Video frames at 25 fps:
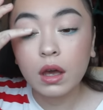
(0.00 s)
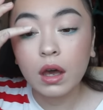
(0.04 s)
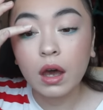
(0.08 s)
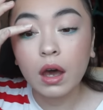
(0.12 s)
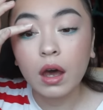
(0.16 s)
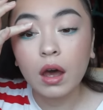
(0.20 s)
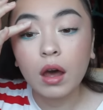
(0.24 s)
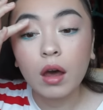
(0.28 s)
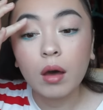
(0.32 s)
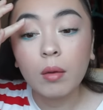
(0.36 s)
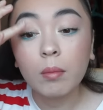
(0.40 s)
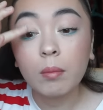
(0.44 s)

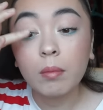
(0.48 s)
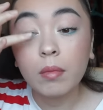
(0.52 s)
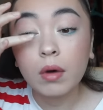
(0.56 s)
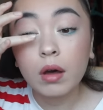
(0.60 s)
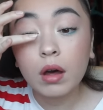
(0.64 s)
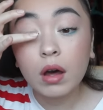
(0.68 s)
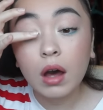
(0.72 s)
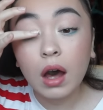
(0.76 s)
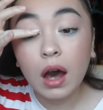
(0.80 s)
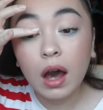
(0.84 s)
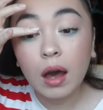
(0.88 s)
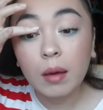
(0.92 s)
Um,
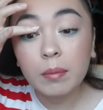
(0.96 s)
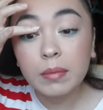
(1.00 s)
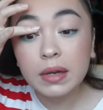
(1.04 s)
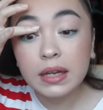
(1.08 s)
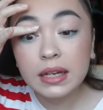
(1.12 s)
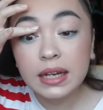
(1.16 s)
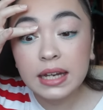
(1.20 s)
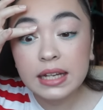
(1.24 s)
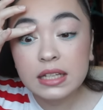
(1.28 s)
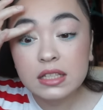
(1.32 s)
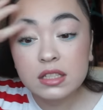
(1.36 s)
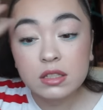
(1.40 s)
I
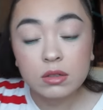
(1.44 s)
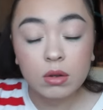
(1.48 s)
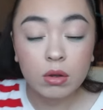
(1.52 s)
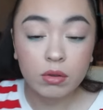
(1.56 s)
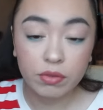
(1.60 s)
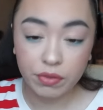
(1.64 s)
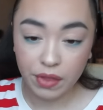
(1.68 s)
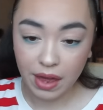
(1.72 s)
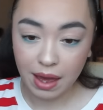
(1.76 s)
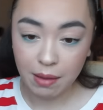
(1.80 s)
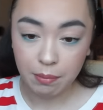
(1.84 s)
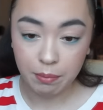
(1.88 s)
mean, it's
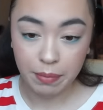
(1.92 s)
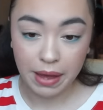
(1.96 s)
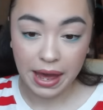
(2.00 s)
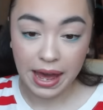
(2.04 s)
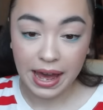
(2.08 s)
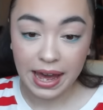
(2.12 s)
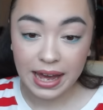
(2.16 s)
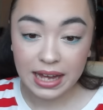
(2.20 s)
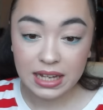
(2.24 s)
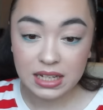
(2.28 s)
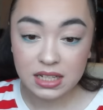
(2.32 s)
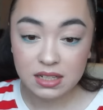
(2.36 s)
not that
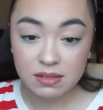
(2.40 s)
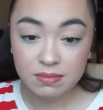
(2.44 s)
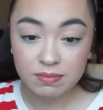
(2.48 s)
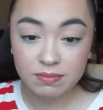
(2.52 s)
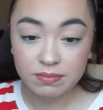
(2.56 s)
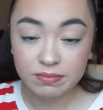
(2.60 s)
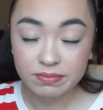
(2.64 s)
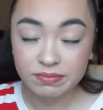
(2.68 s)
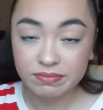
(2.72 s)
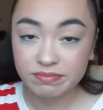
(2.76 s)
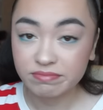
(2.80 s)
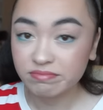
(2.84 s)
bad,
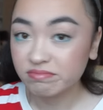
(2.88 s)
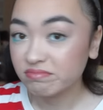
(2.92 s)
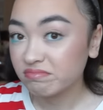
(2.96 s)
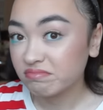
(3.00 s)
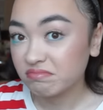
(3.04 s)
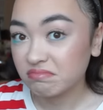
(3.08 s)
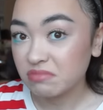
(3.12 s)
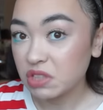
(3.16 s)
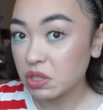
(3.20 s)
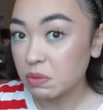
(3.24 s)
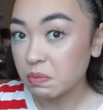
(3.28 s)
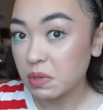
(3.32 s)

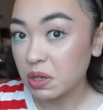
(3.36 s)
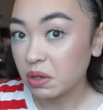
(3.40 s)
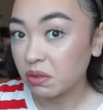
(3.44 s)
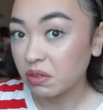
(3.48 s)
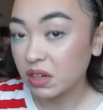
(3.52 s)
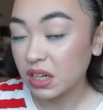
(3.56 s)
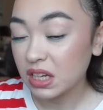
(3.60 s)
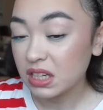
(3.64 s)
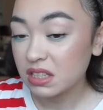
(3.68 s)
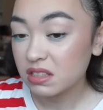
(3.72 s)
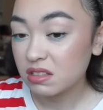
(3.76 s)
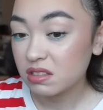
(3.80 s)
to be
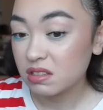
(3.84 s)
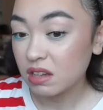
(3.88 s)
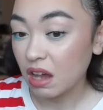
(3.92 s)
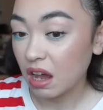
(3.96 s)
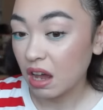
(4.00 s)
honest.